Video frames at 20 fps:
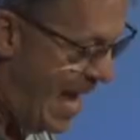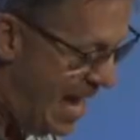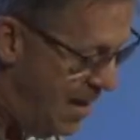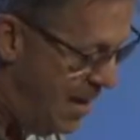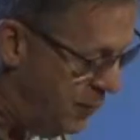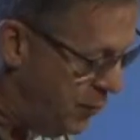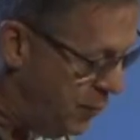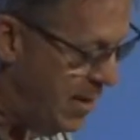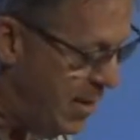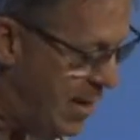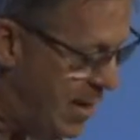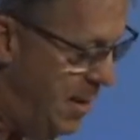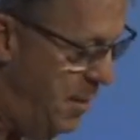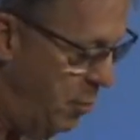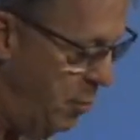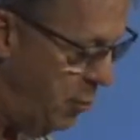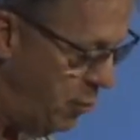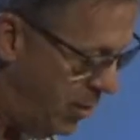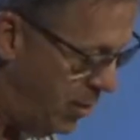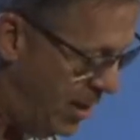Every
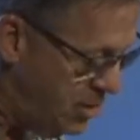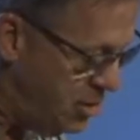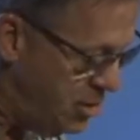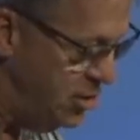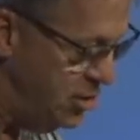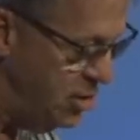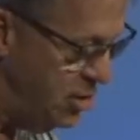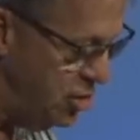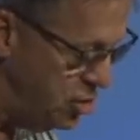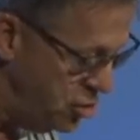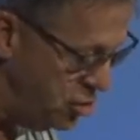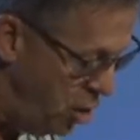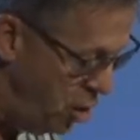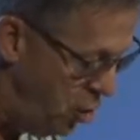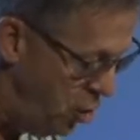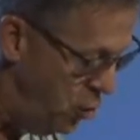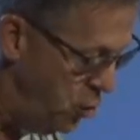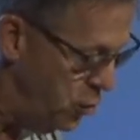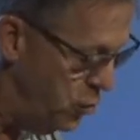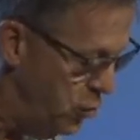precious
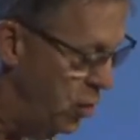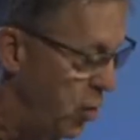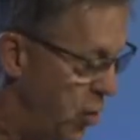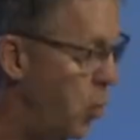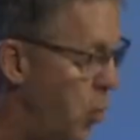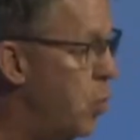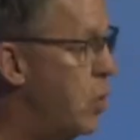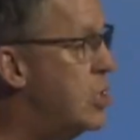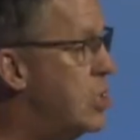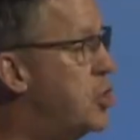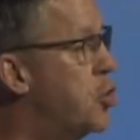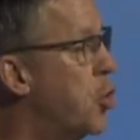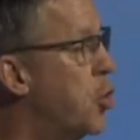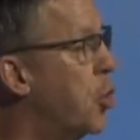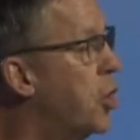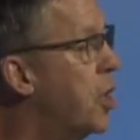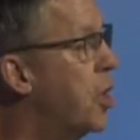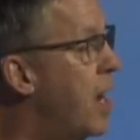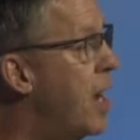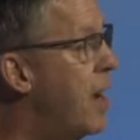stone was
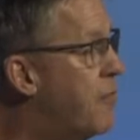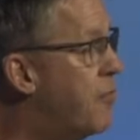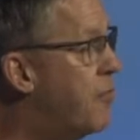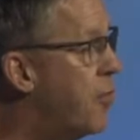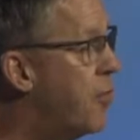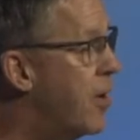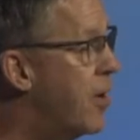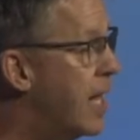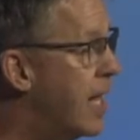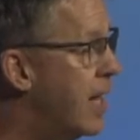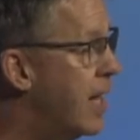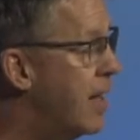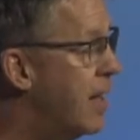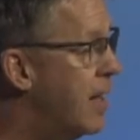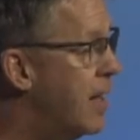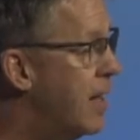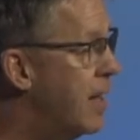your covering.